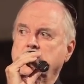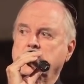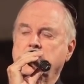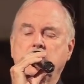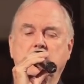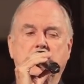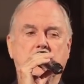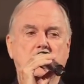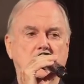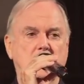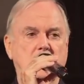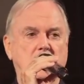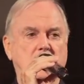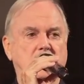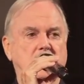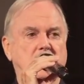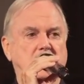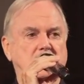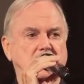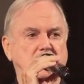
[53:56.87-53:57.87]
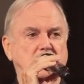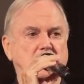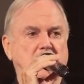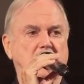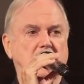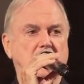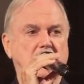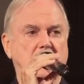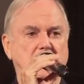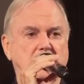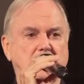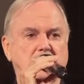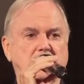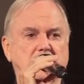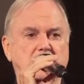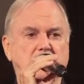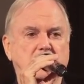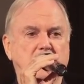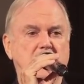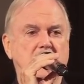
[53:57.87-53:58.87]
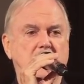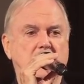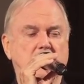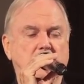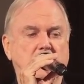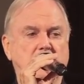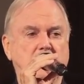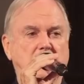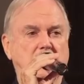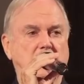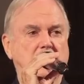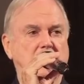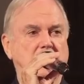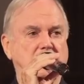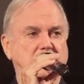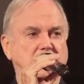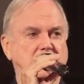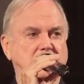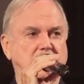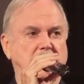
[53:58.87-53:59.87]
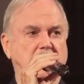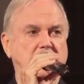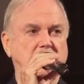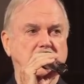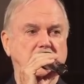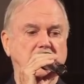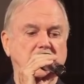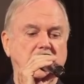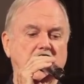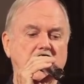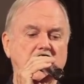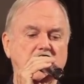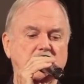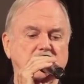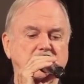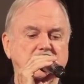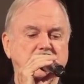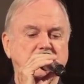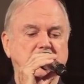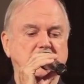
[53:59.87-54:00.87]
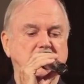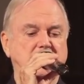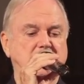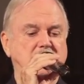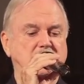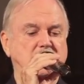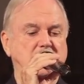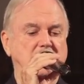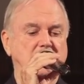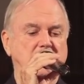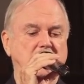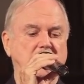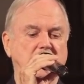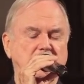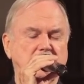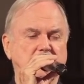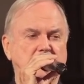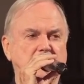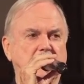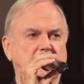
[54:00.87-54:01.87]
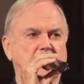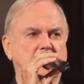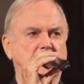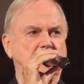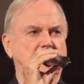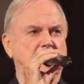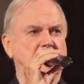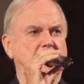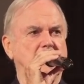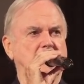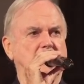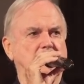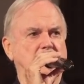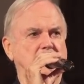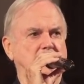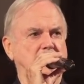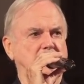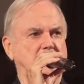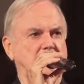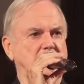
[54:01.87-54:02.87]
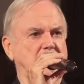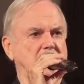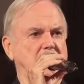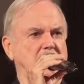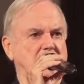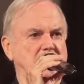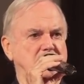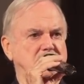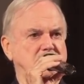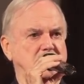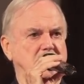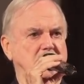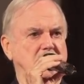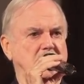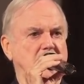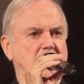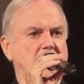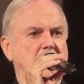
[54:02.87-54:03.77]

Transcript: And I learned that in my London apartment. And I have to tell you, the neighbors said to me the next week, "What on earth were you doing last week?"